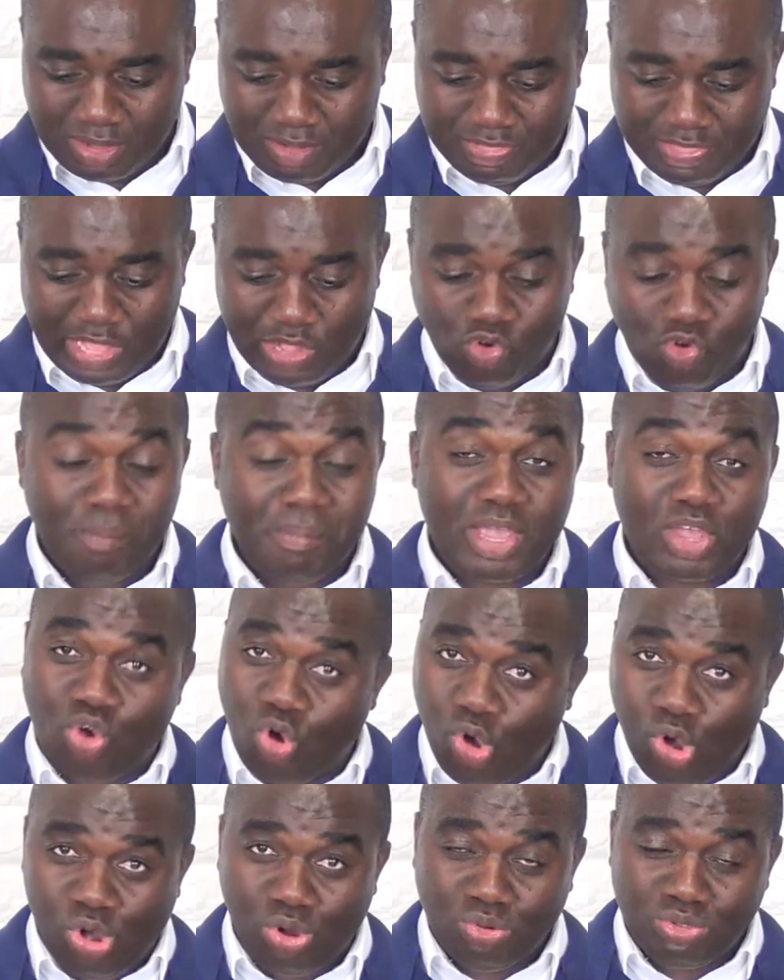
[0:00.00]
There will be
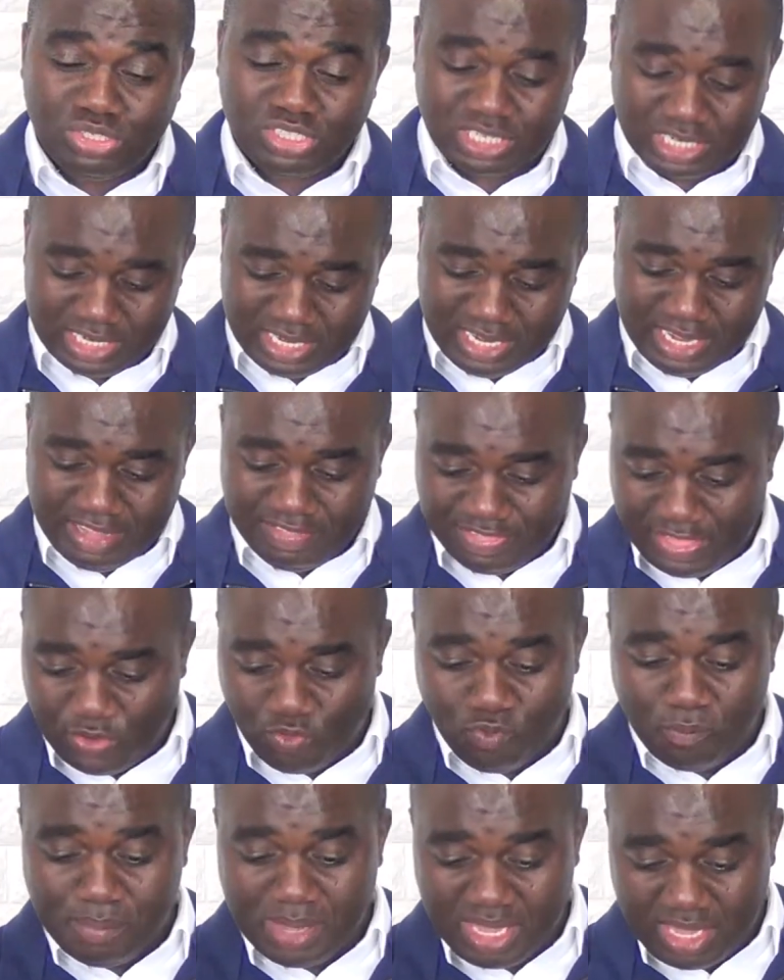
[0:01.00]
cold, there
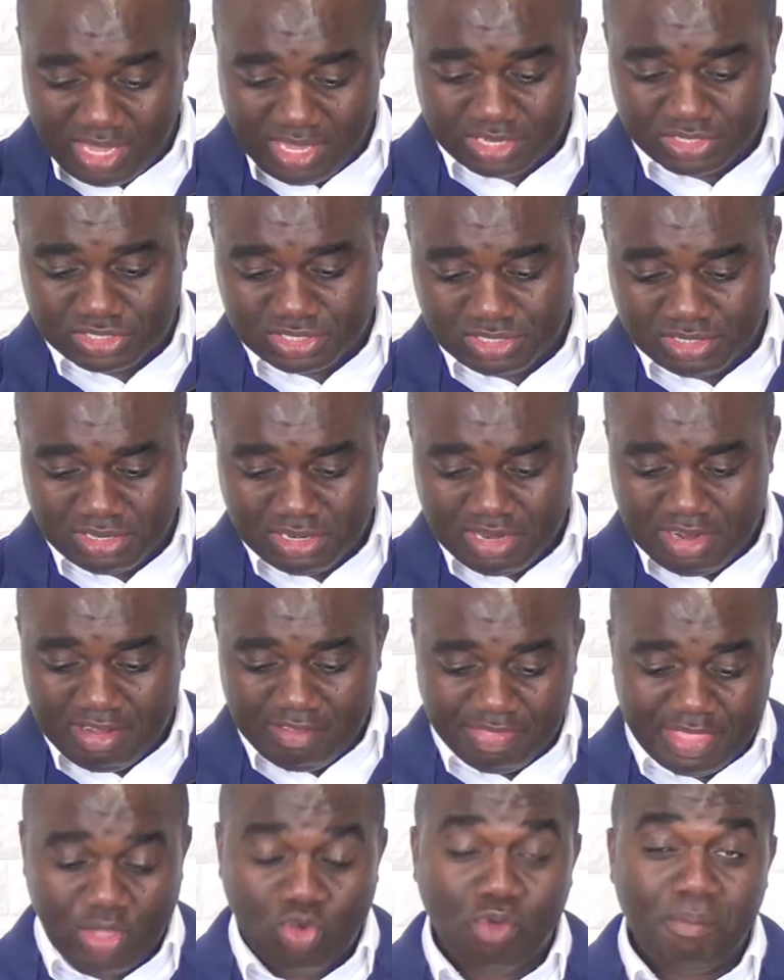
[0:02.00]
will be heat.
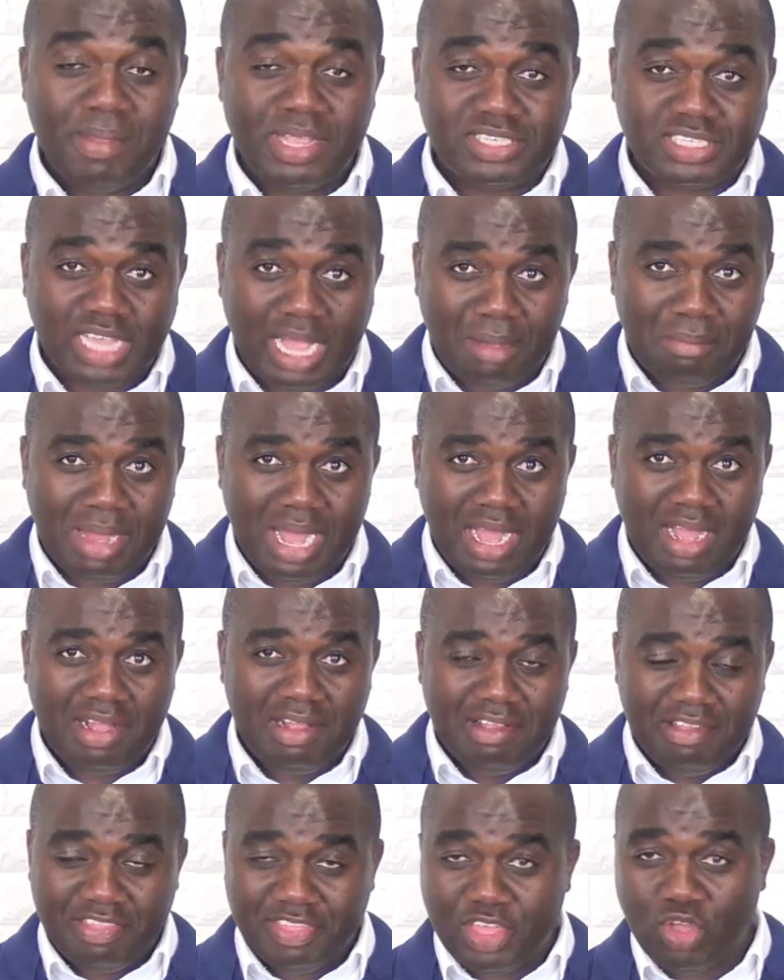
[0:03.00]
There will be summer,
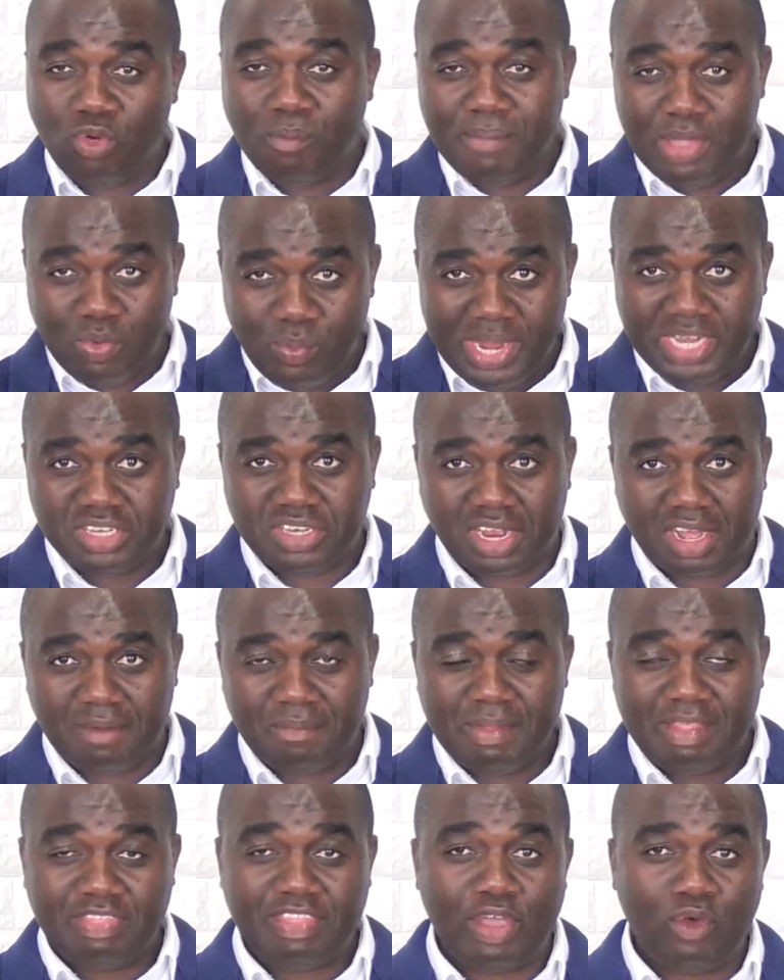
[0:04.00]
there will be winter.
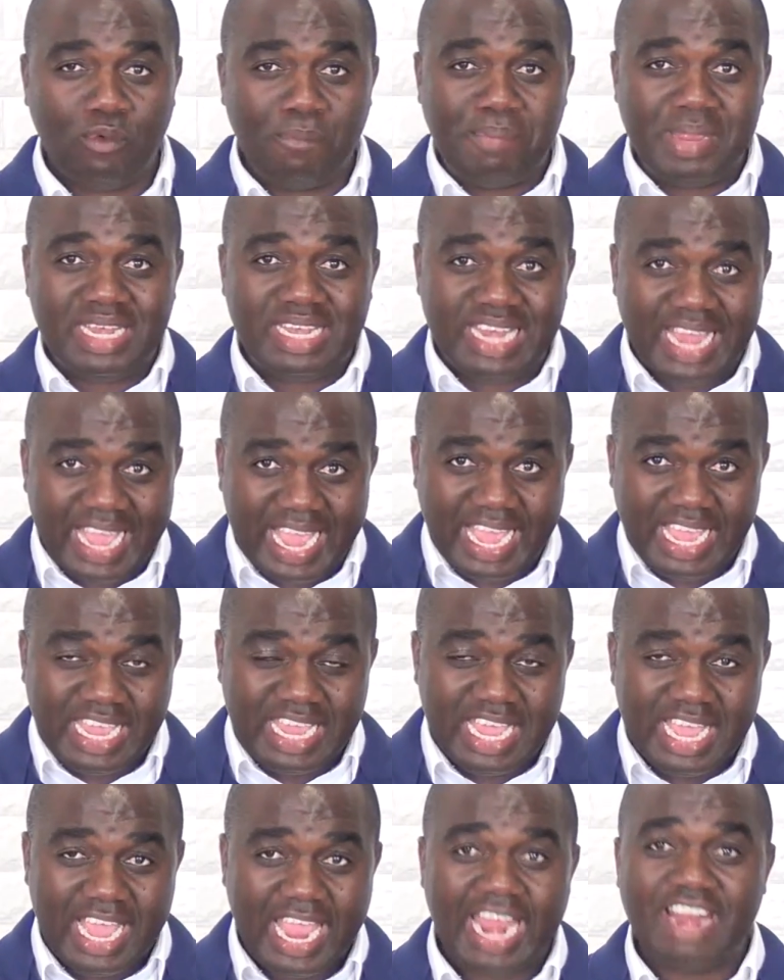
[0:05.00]
There will be
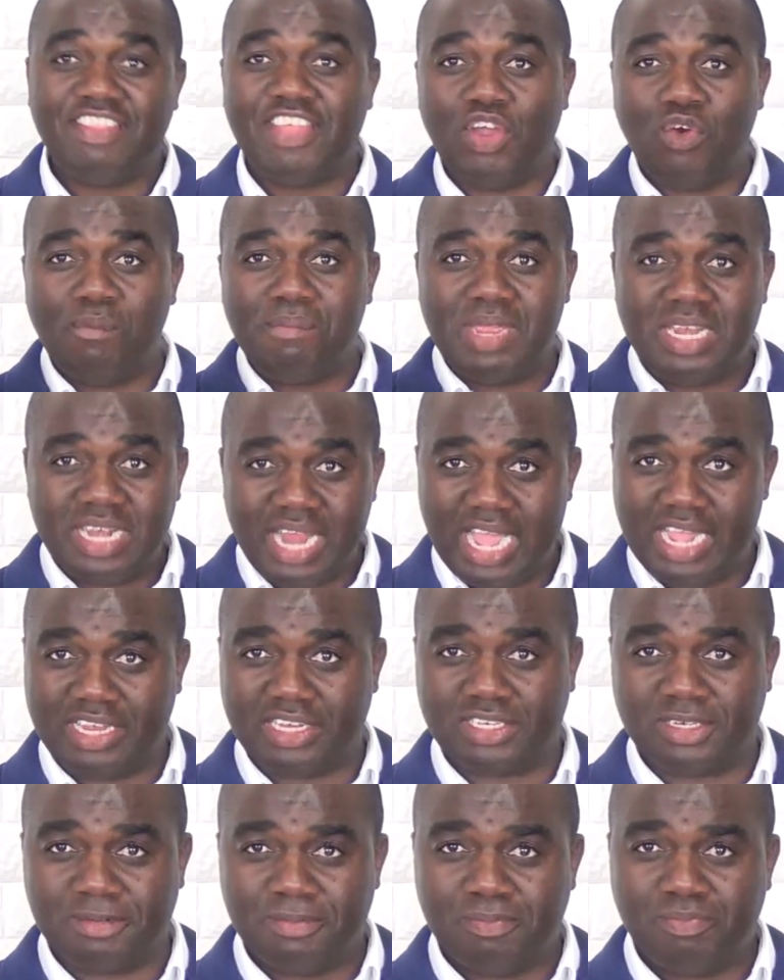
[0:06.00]
day and there will be
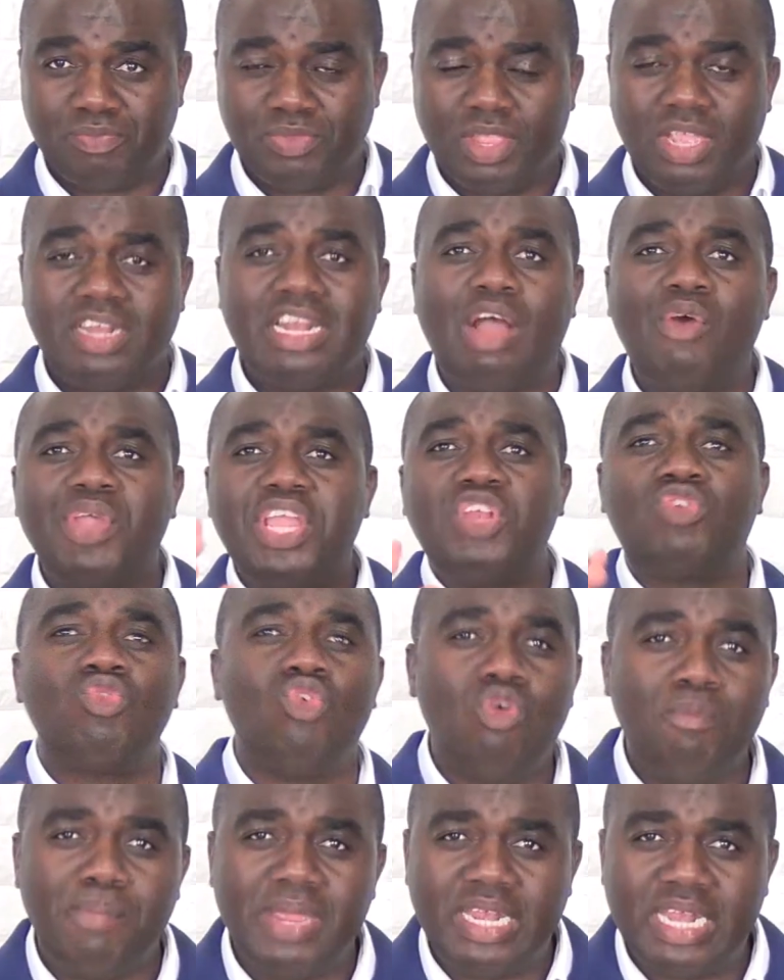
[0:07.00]
night. Now it
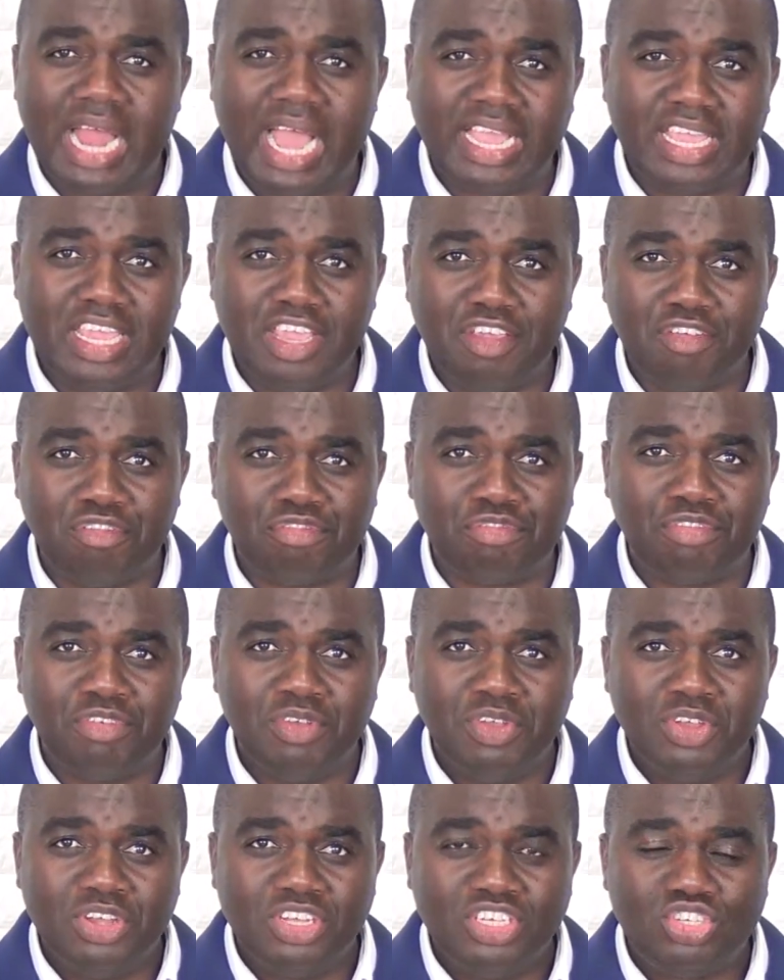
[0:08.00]
will be naive
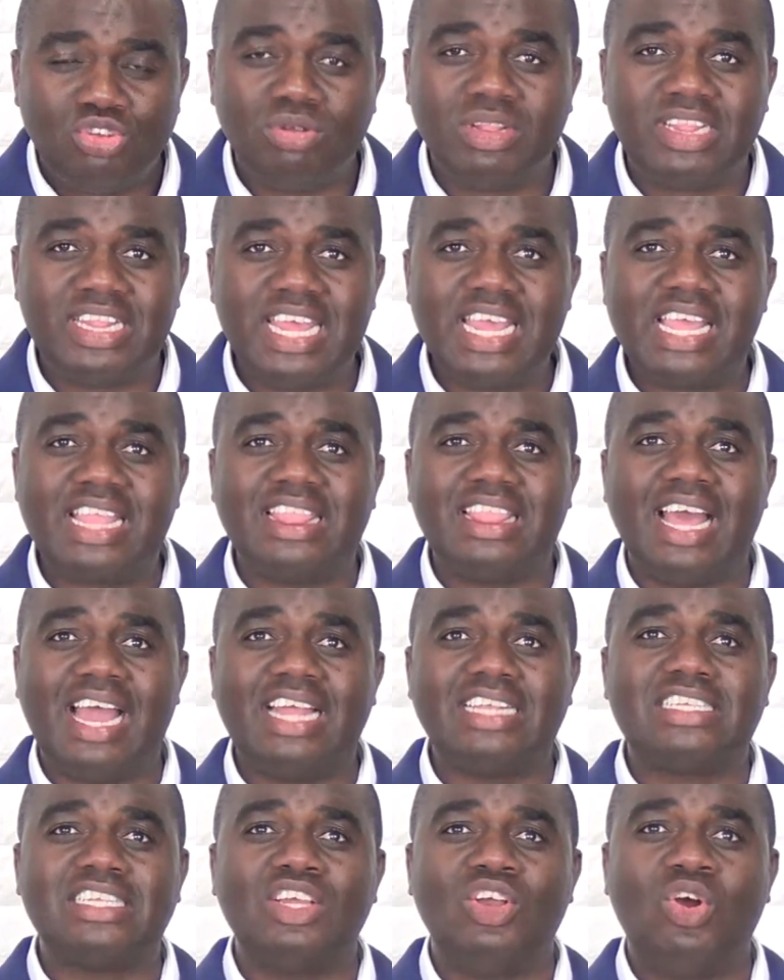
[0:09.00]
to think
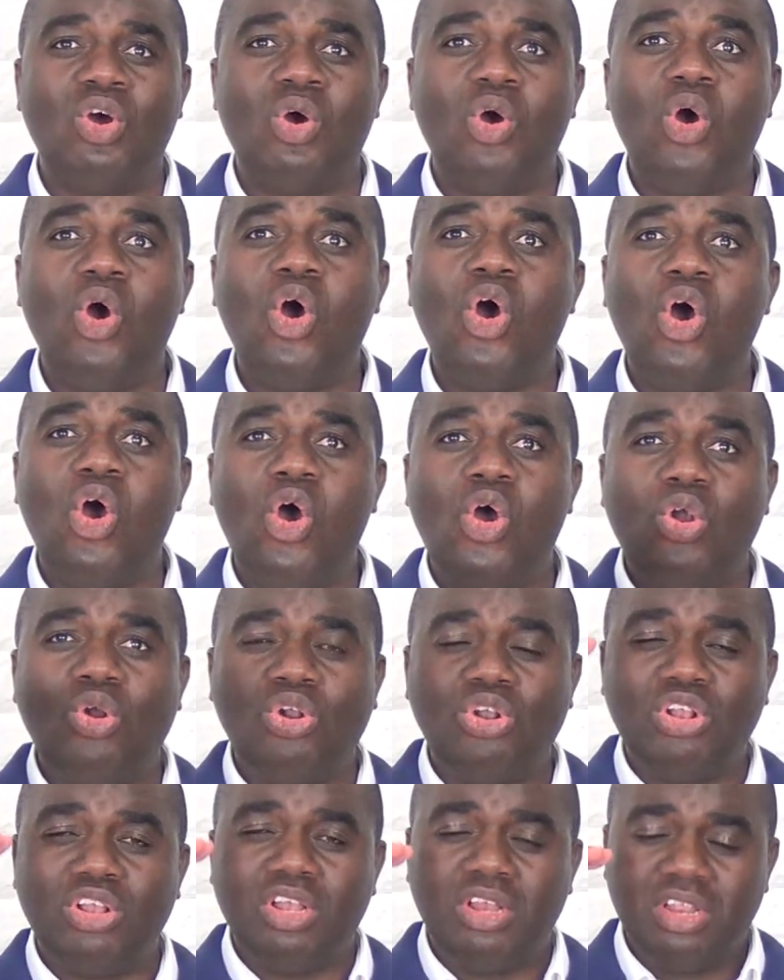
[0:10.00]
that
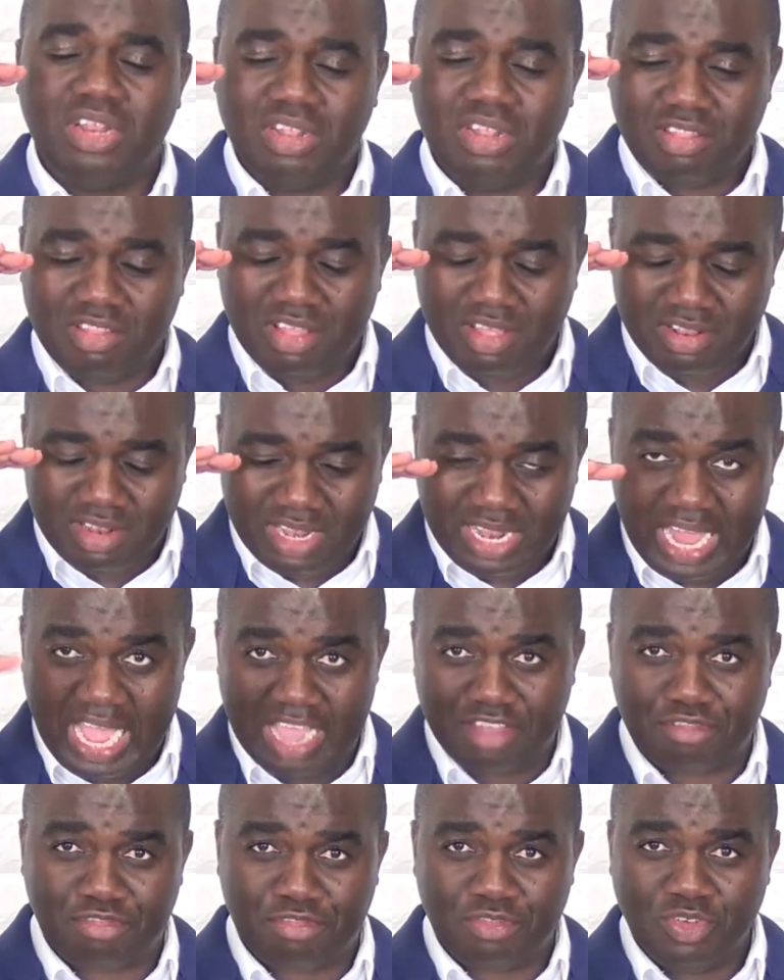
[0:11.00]
all
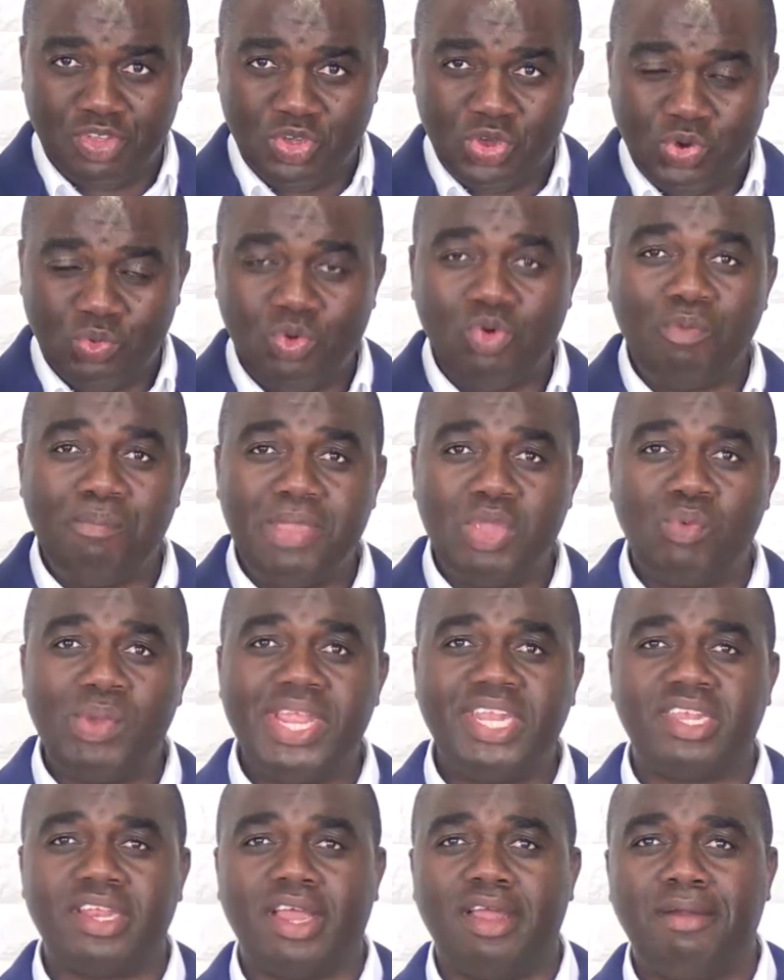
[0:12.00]
life will be
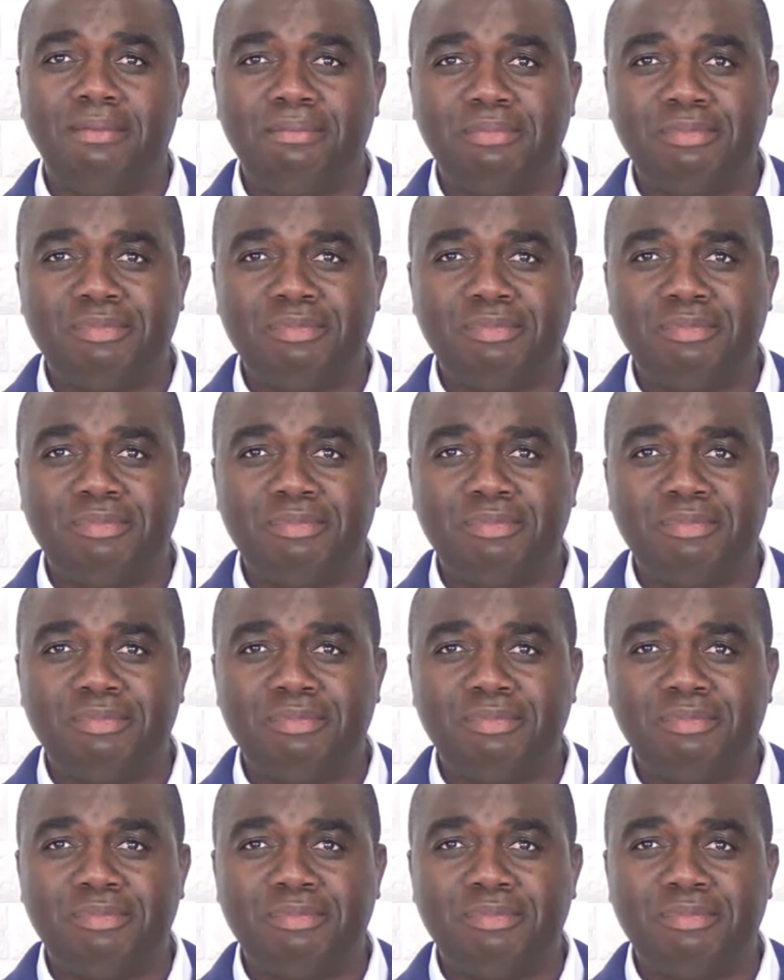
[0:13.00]
winter.